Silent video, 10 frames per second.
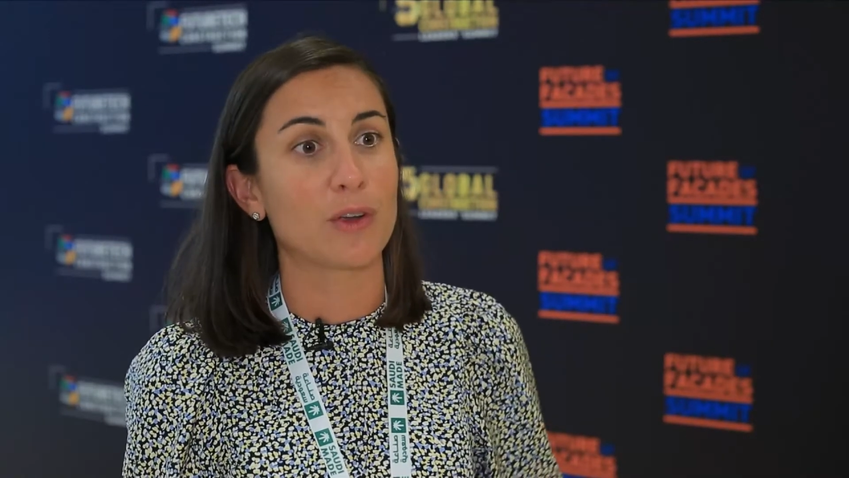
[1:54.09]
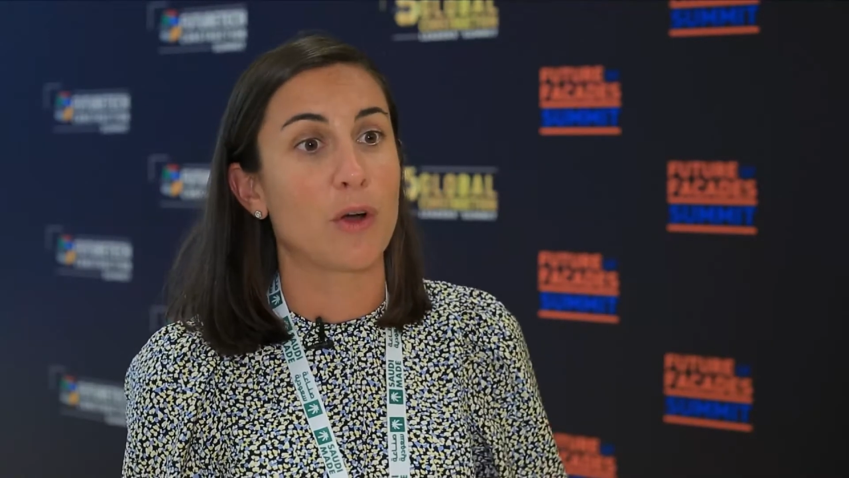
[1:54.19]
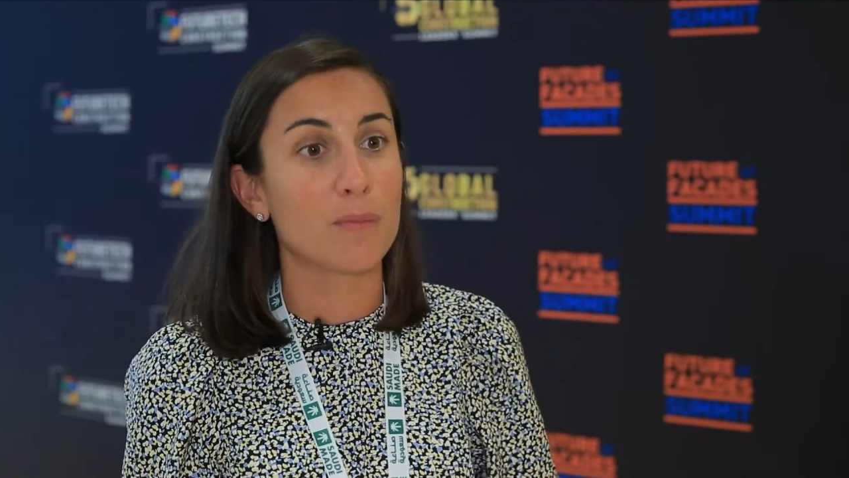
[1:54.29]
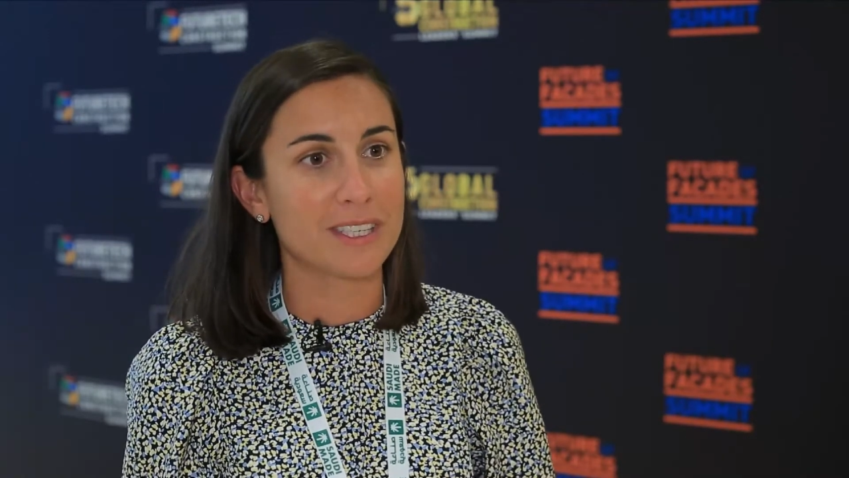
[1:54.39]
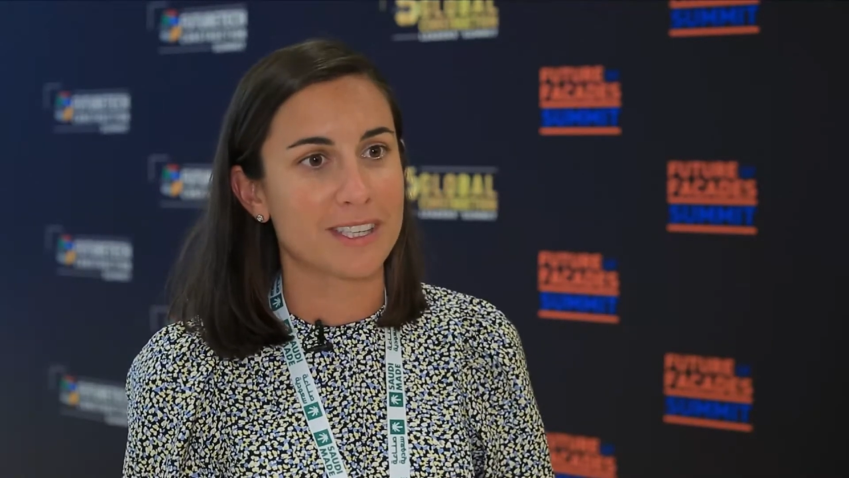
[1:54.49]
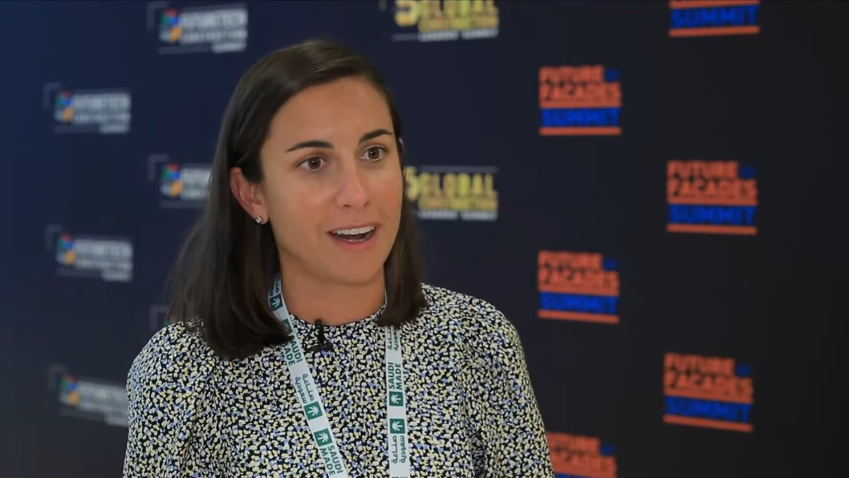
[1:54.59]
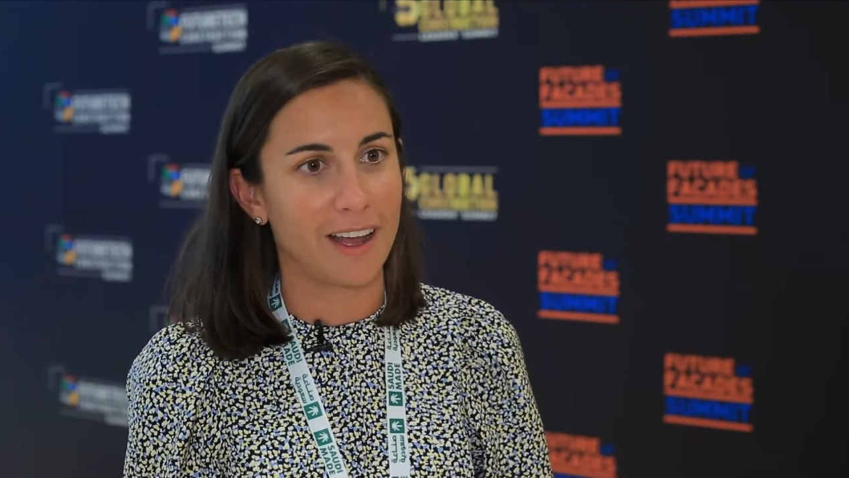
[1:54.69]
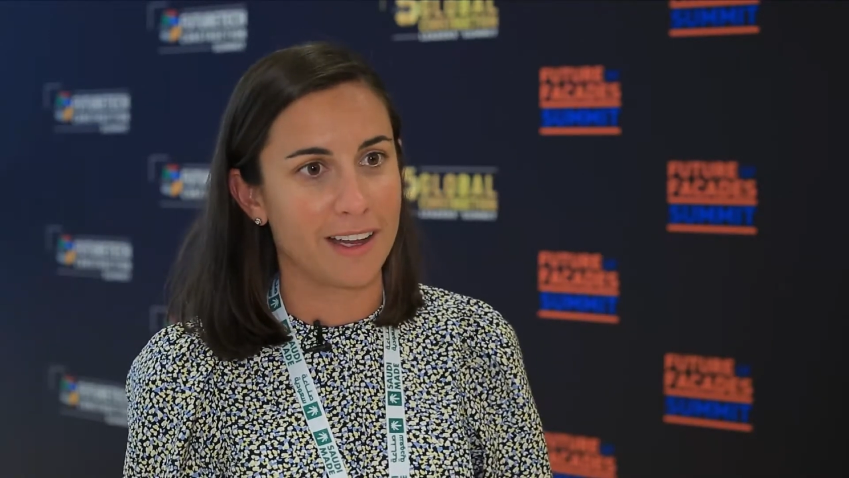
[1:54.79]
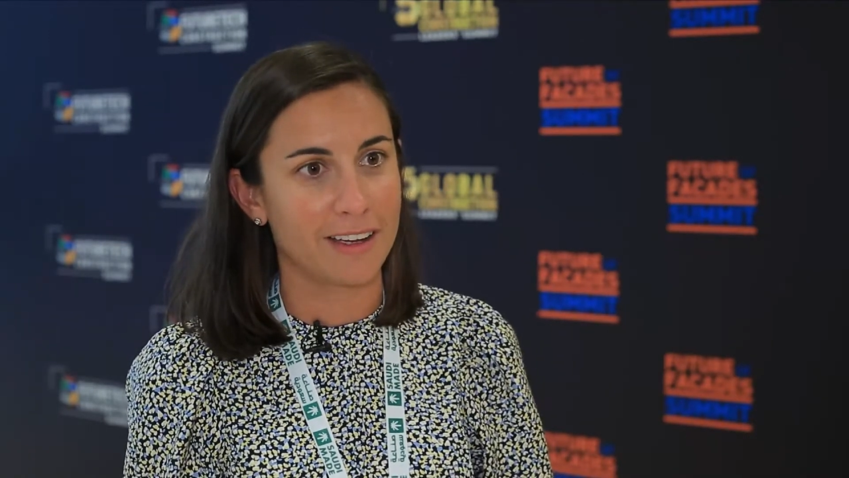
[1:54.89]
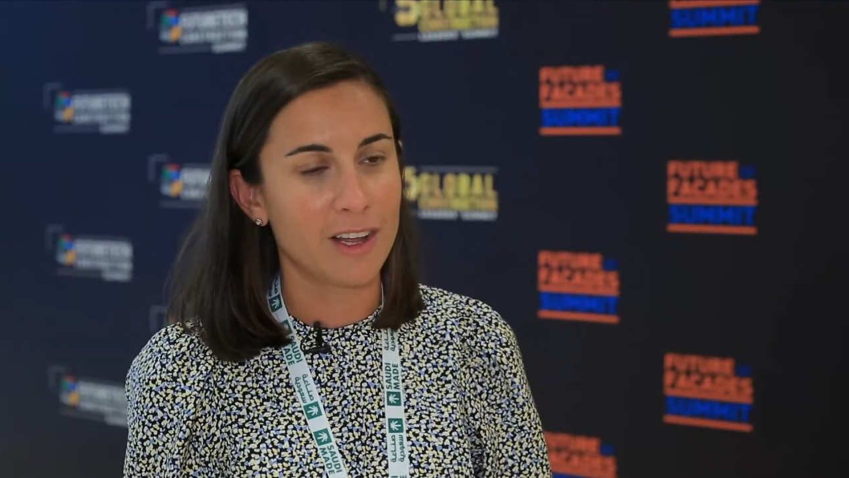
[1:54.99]
convince the
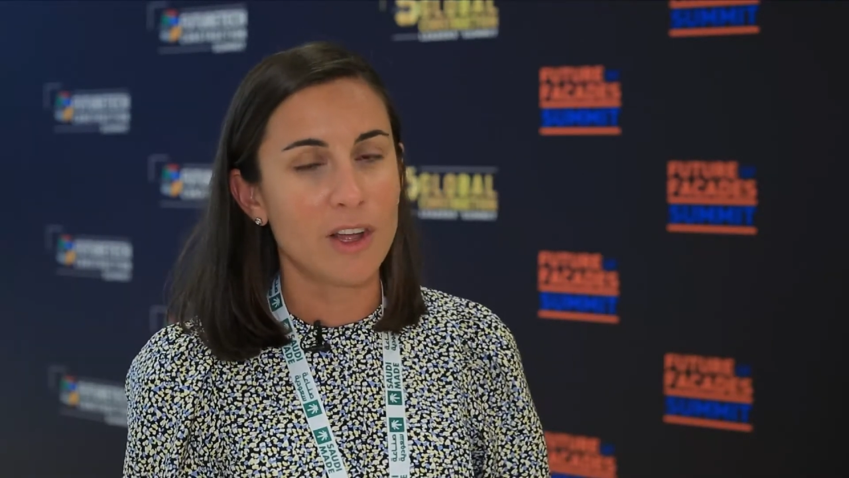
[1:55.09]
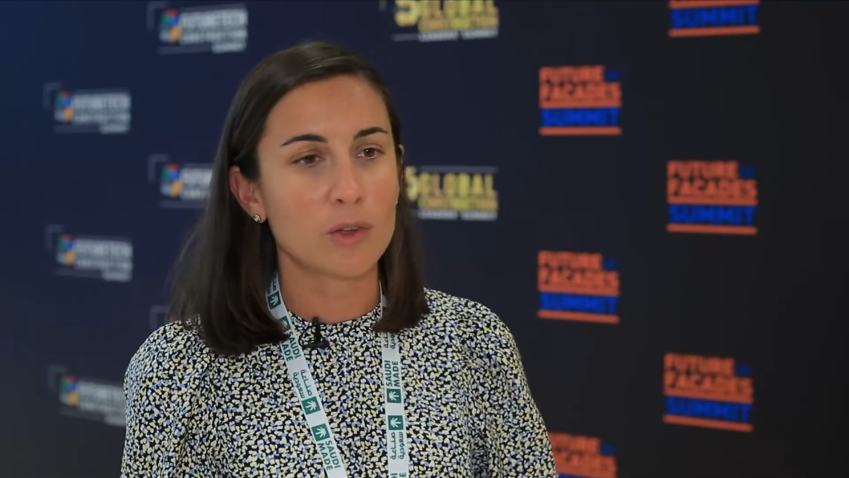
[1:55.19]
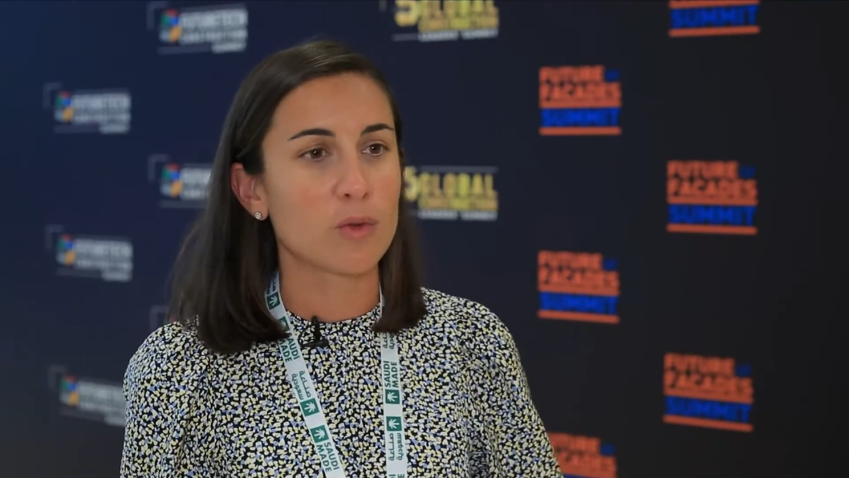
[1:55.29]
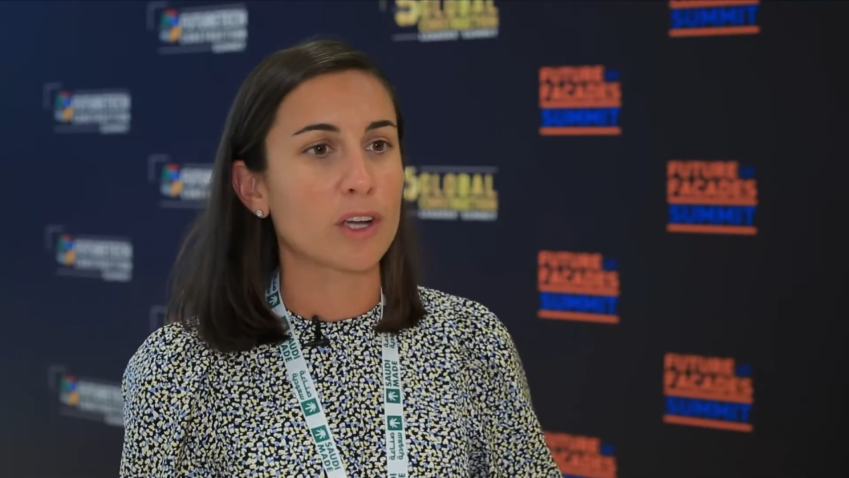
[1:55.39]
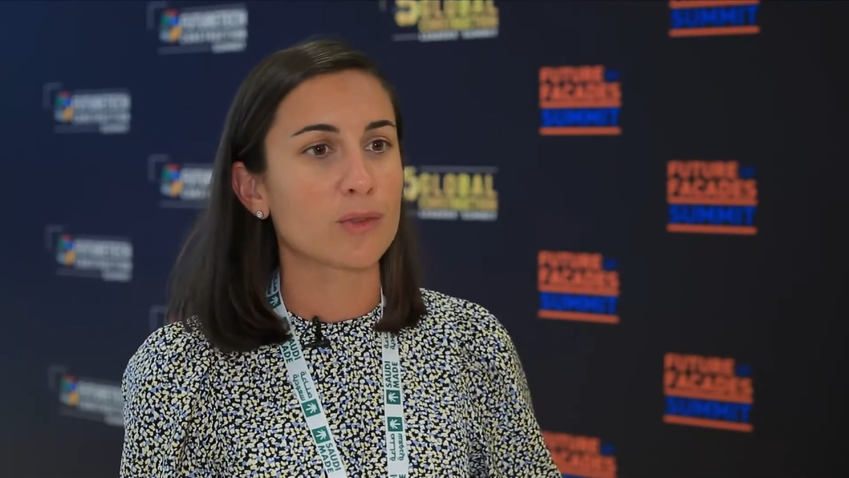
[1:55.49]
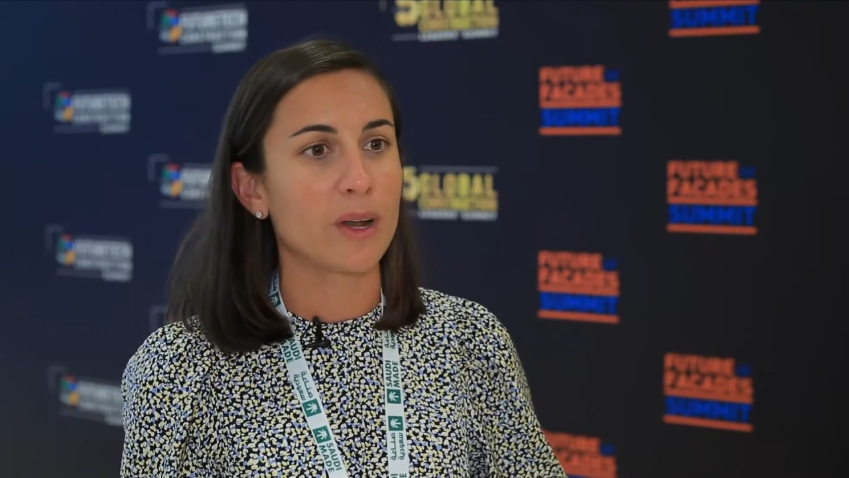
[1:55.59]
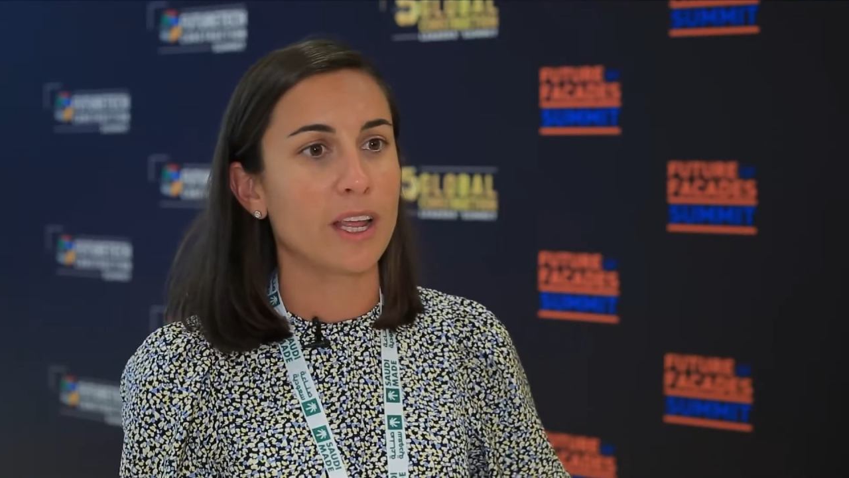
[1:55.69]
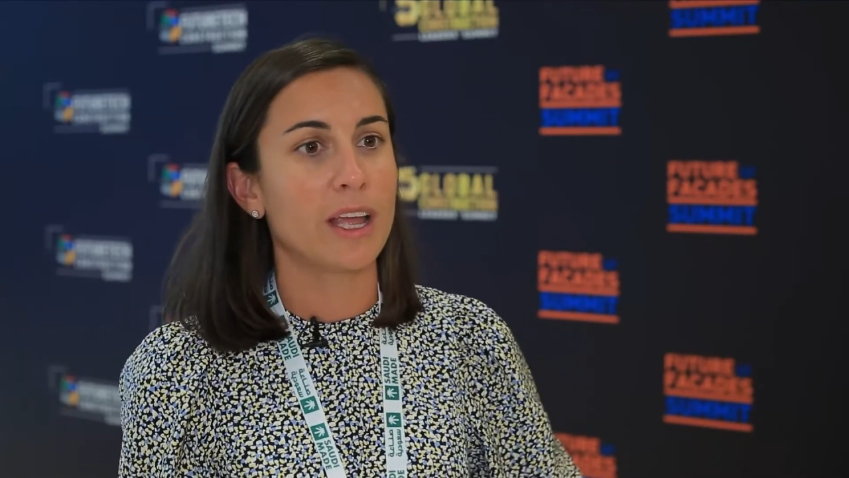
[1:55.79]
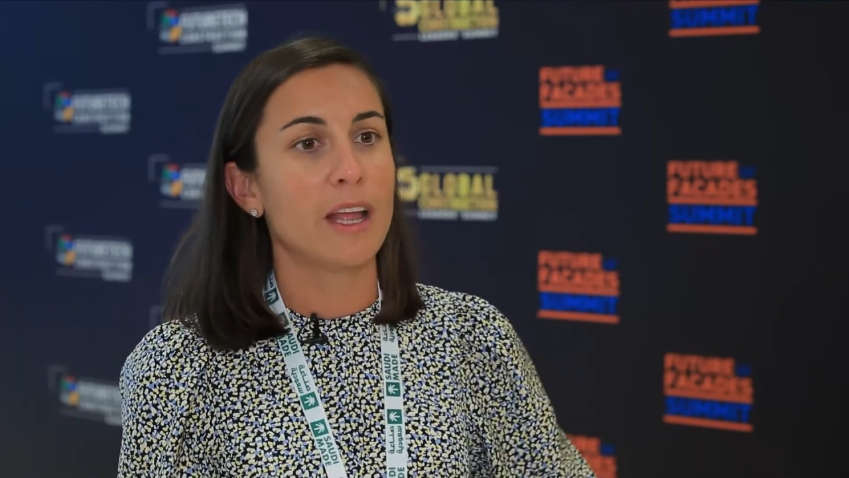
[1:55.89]
client to actually